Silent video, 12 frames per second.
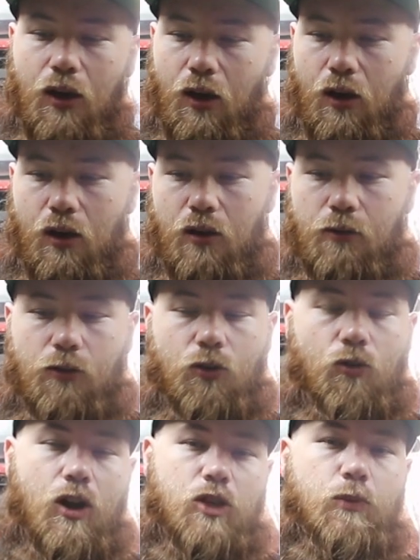
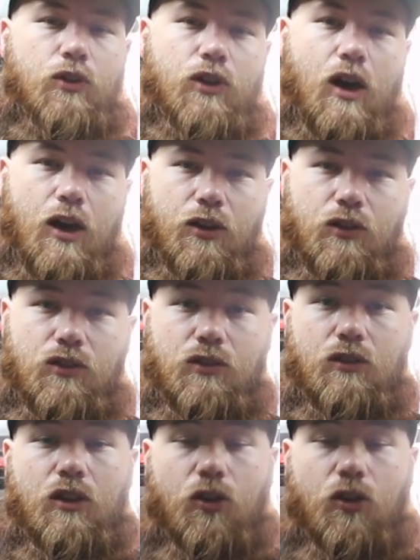Garage Build Hondas,